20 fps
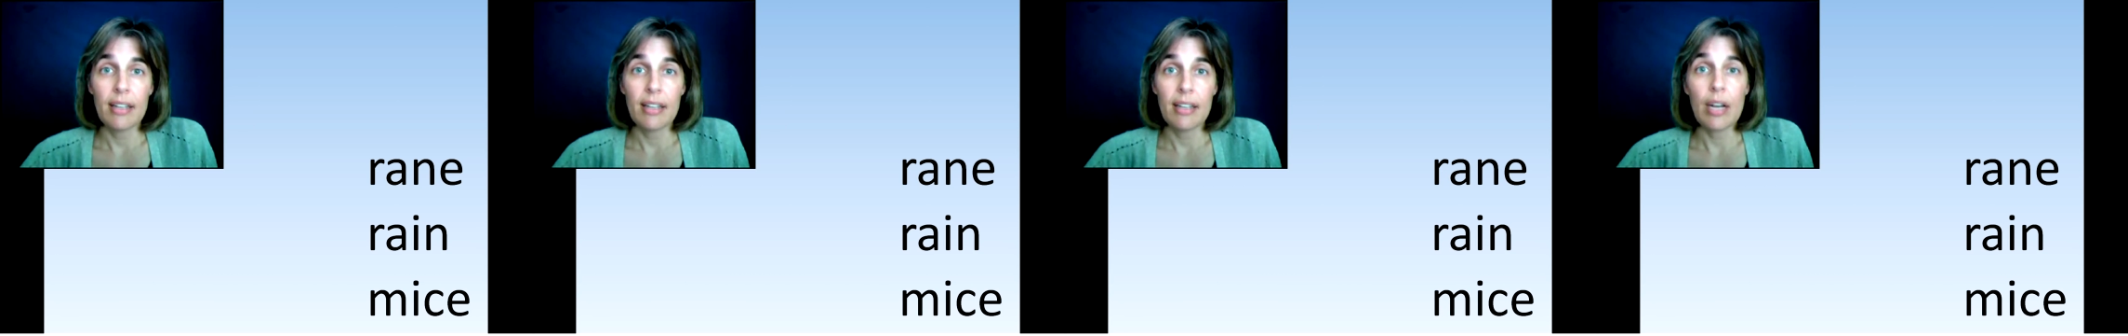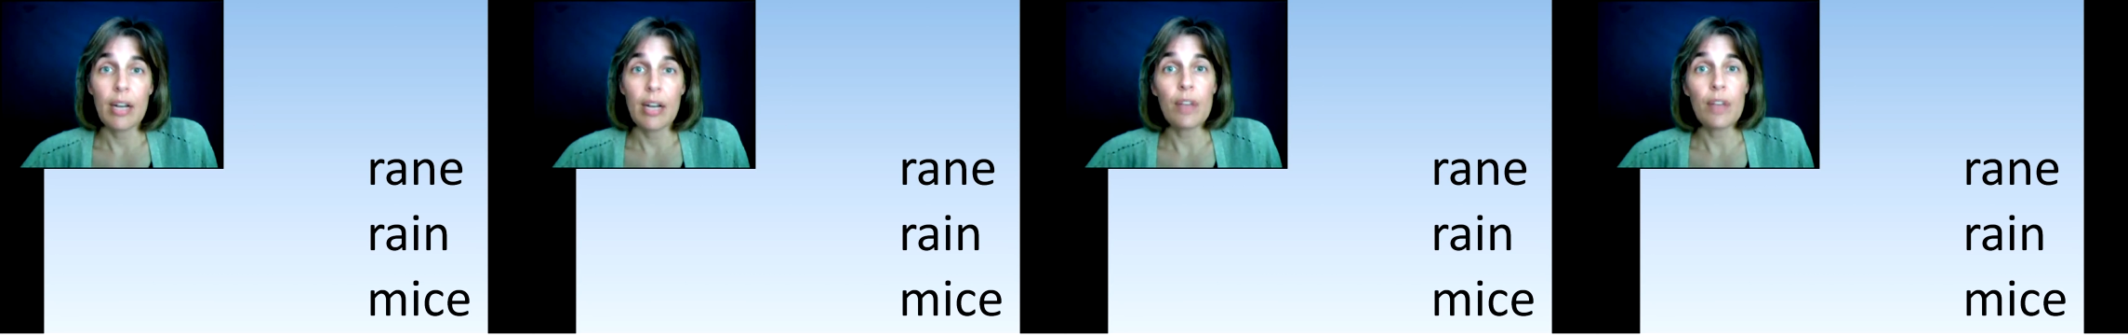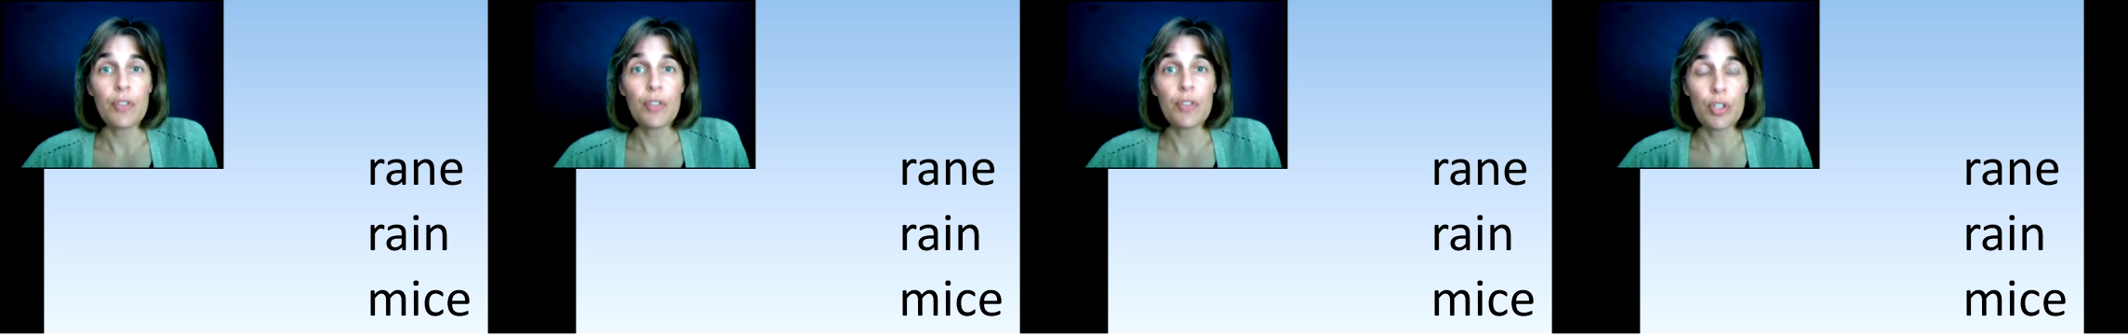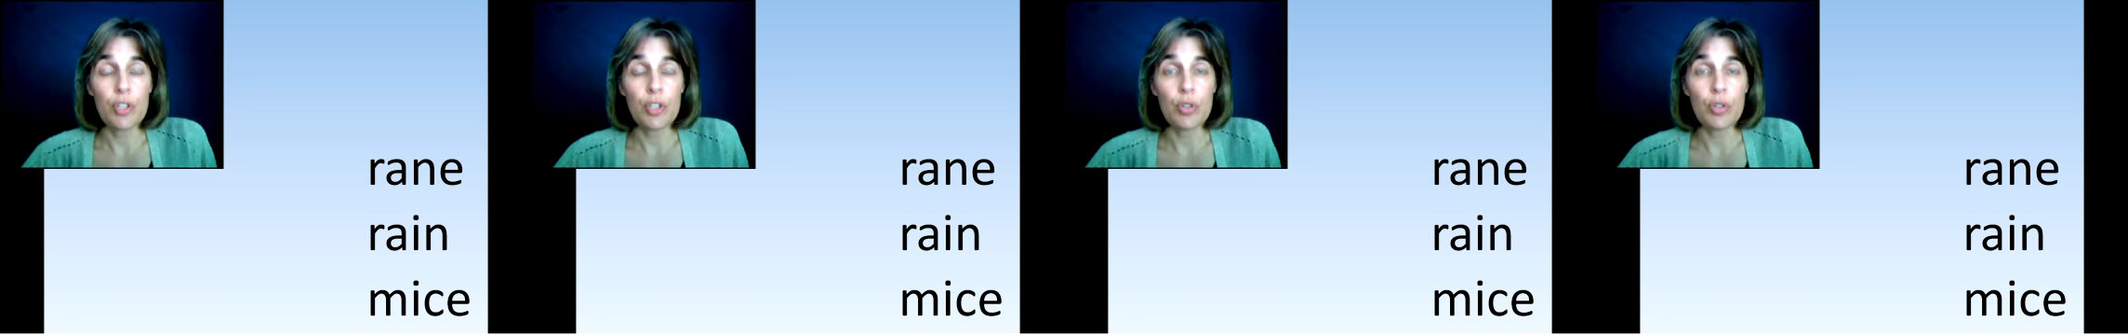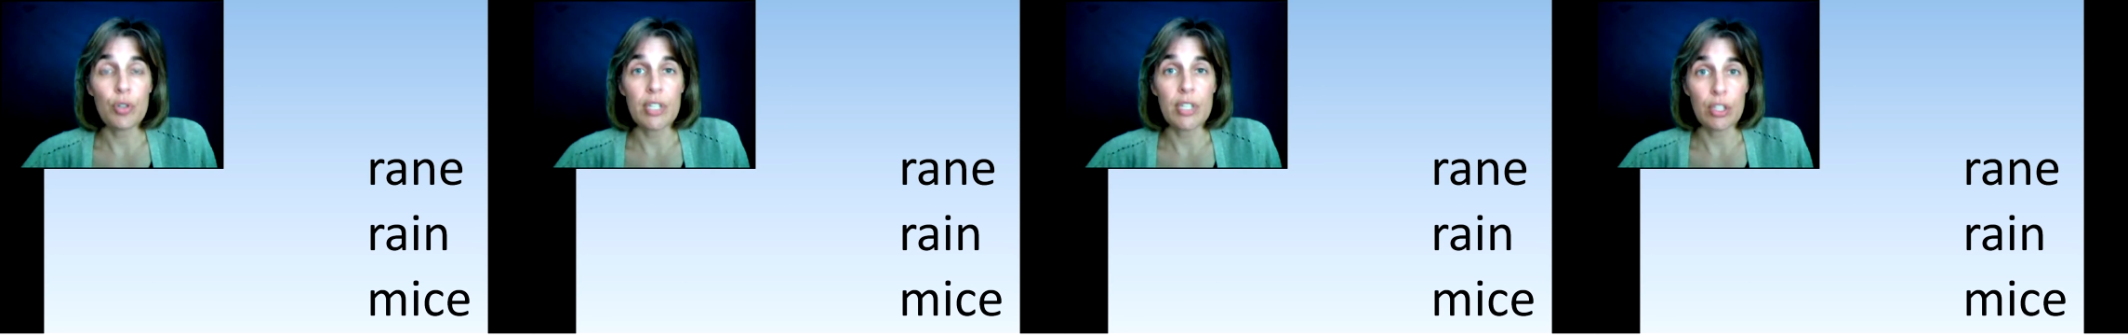Now, if your
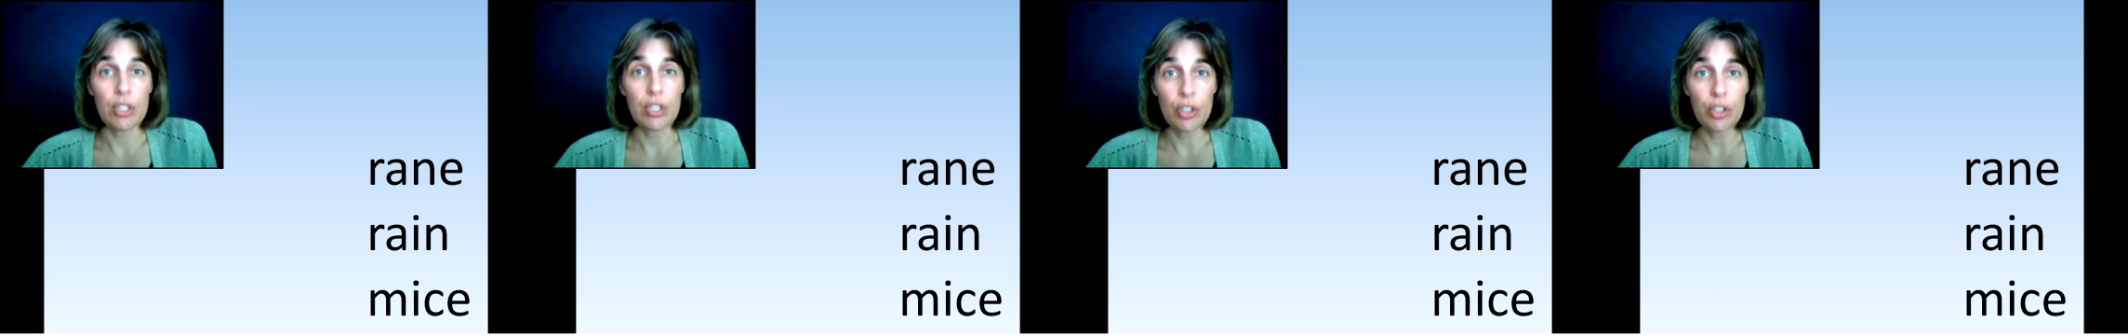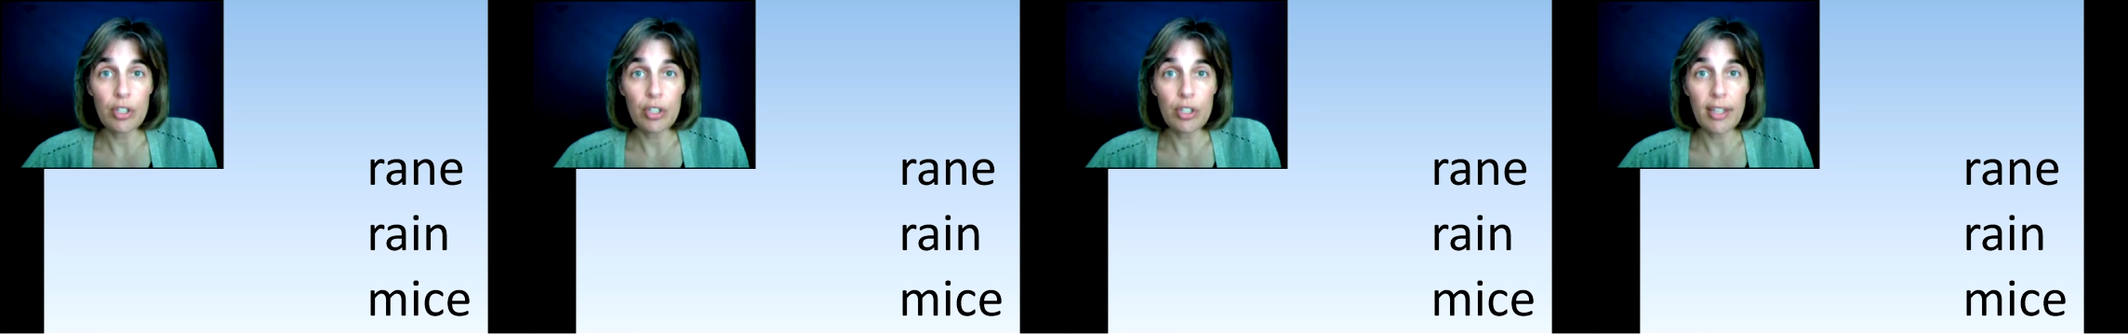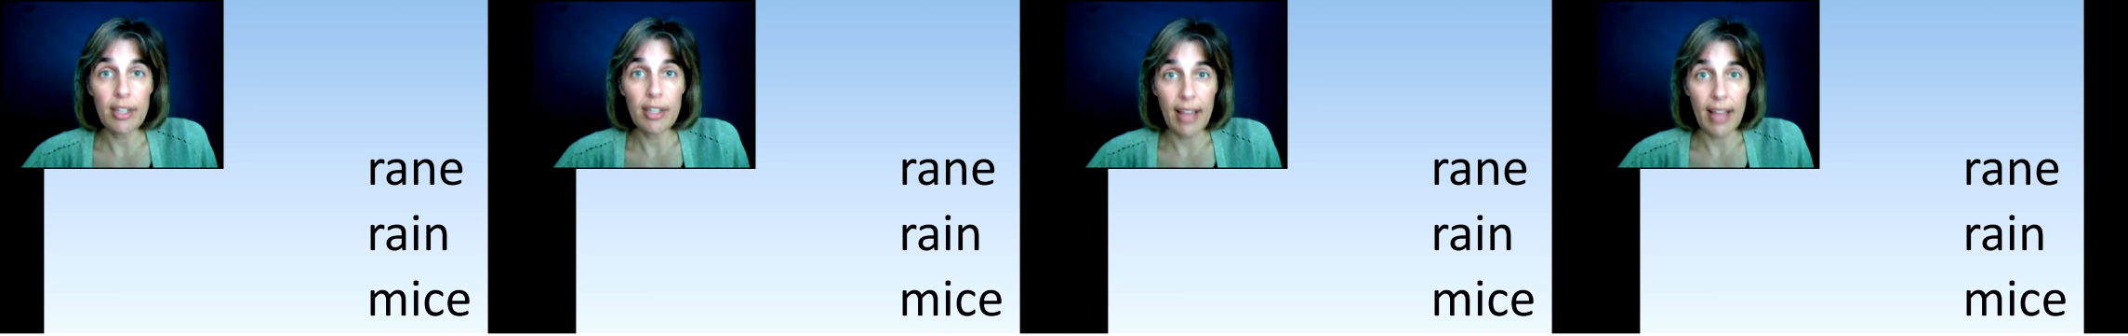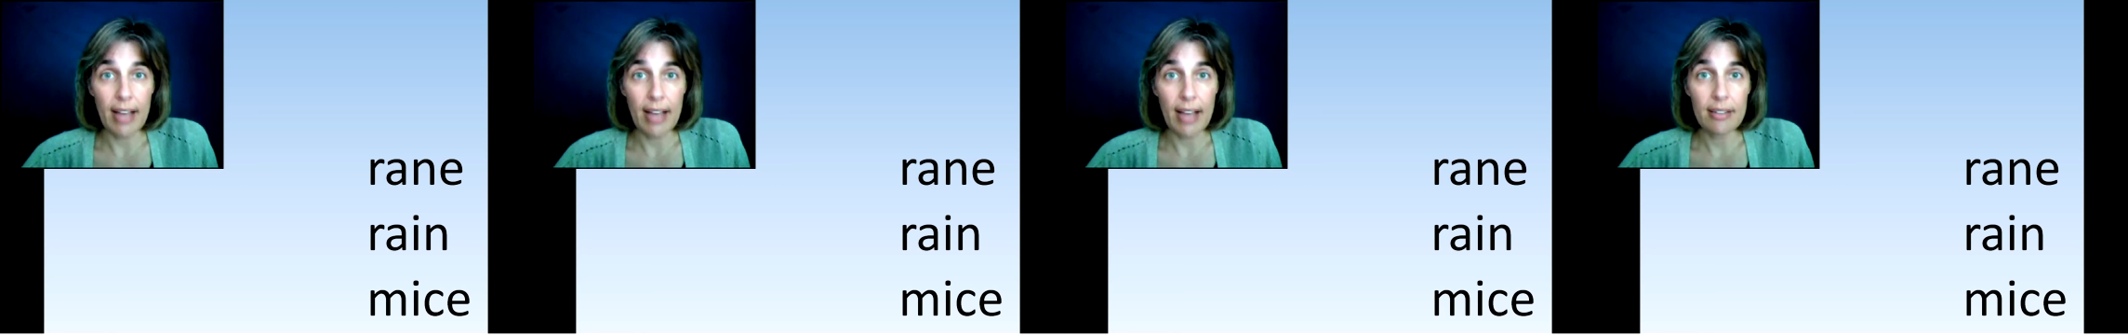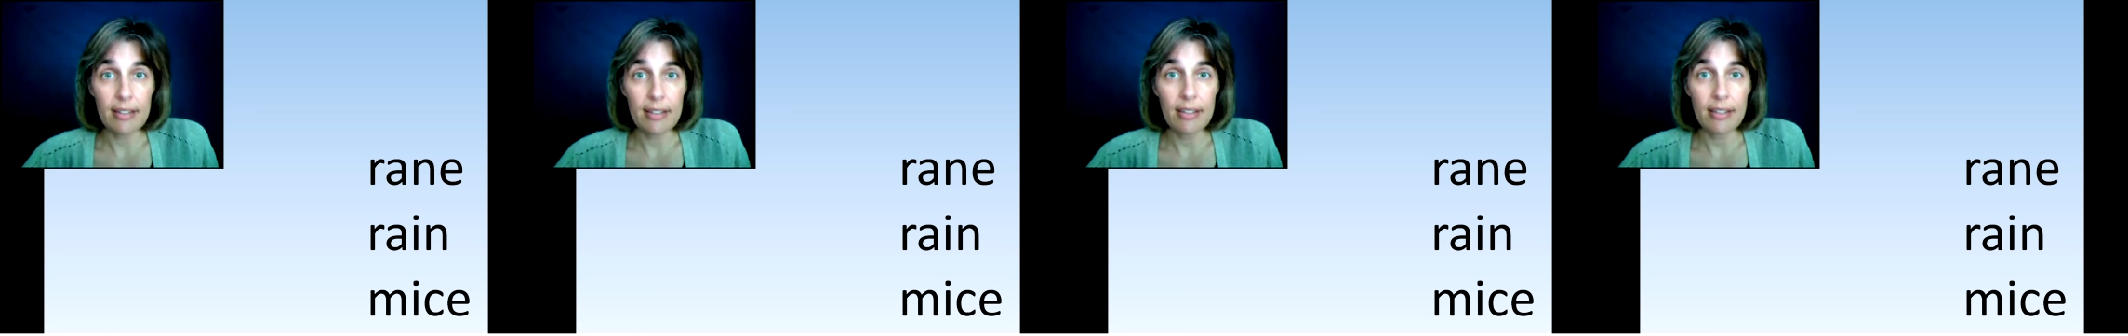student has learned
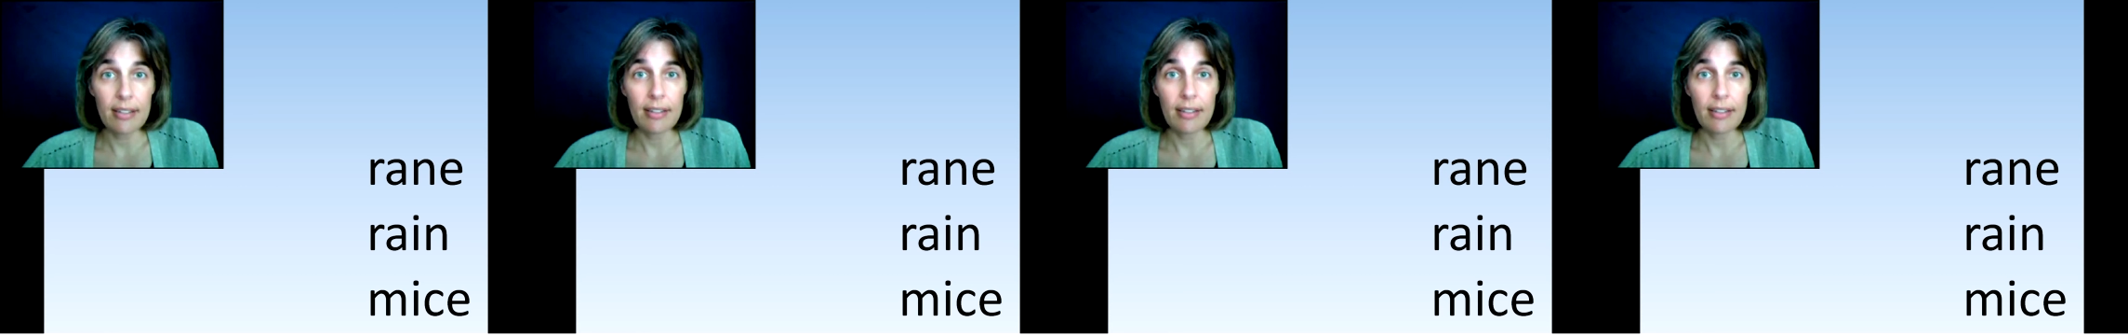that,